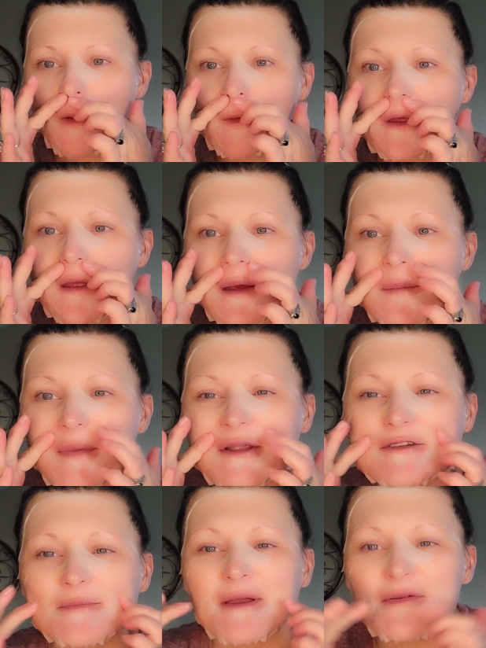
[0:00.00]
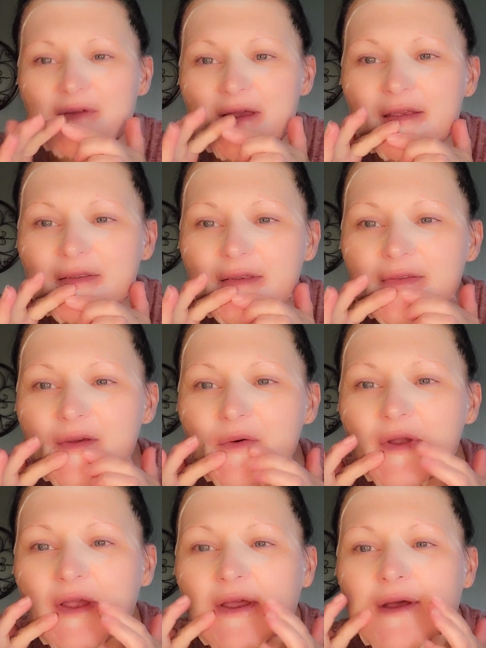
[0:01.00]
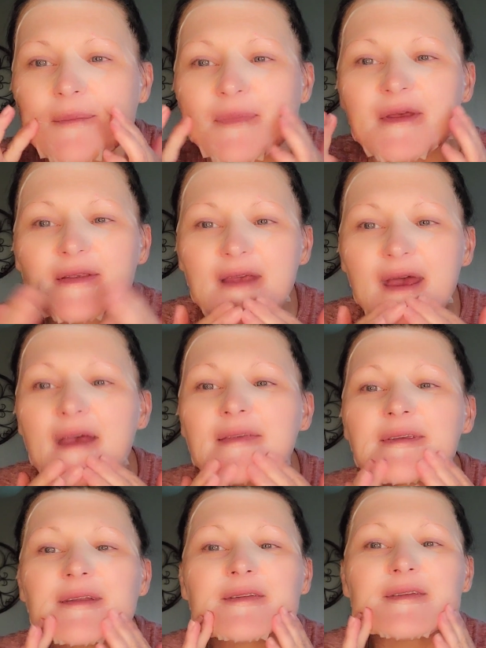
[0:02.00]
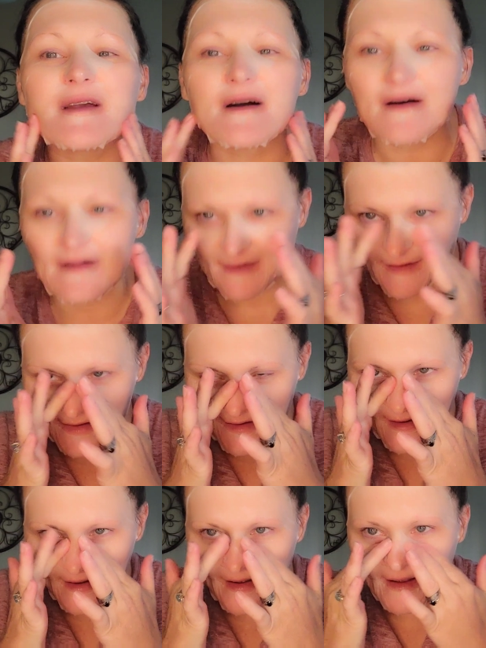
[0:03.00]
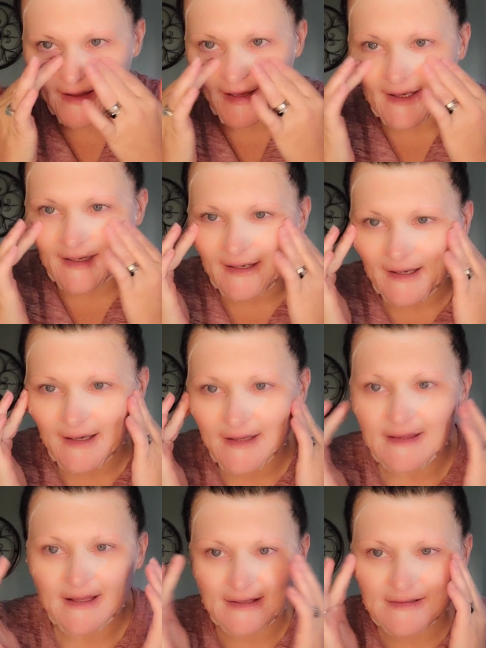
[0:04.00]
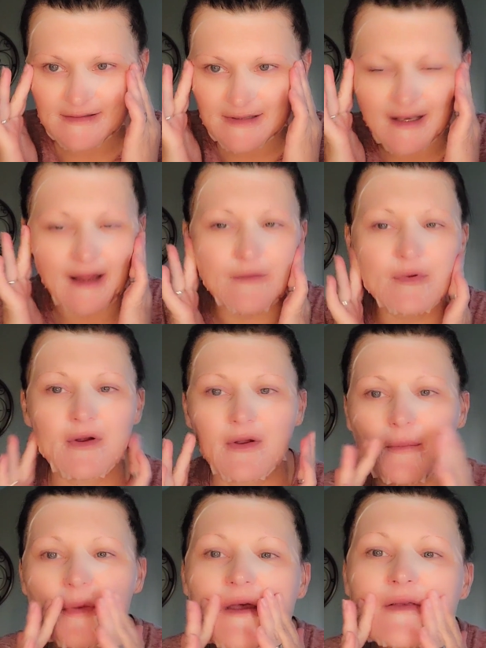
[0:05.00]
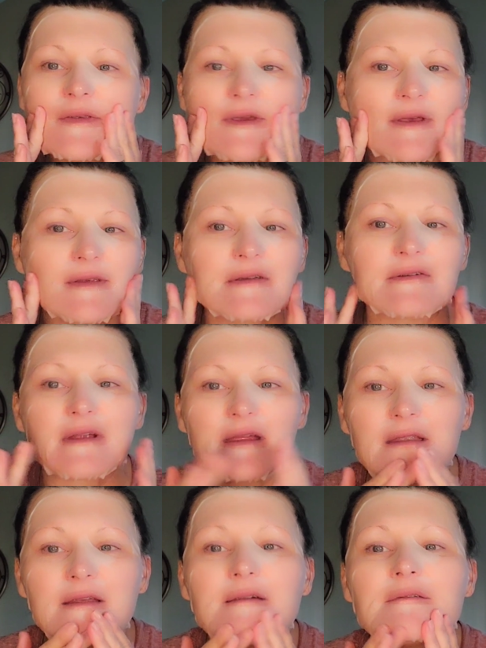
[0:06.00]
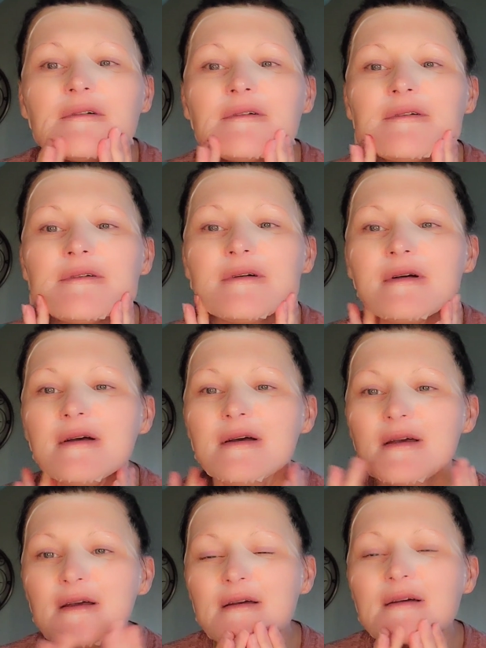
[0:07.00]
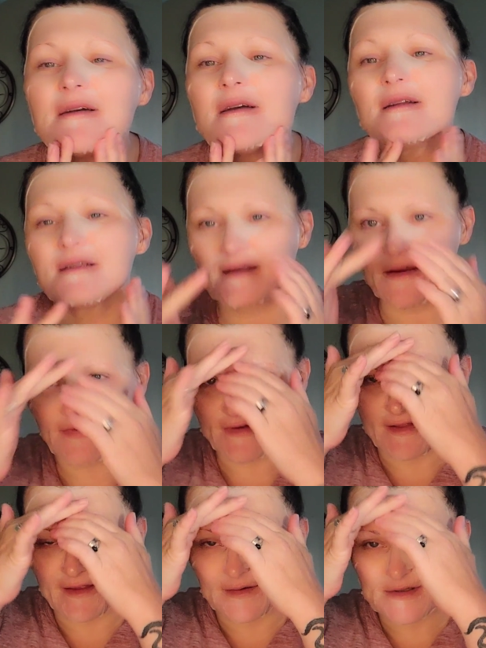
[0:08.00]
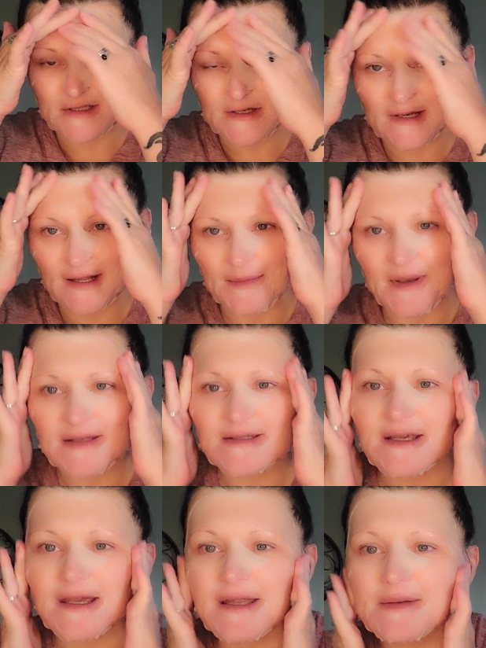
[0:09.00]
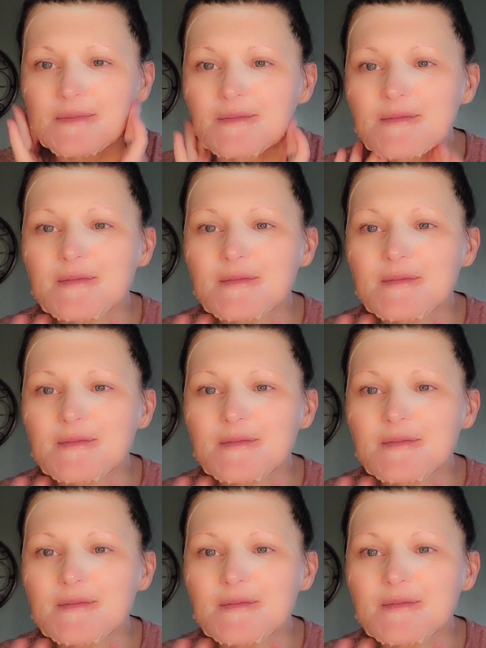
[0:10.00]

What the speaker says: Look how much my face is soaking up this essence, y'all. I needed this, and I wore a mask yesterday, too. Definitely was treating my skin.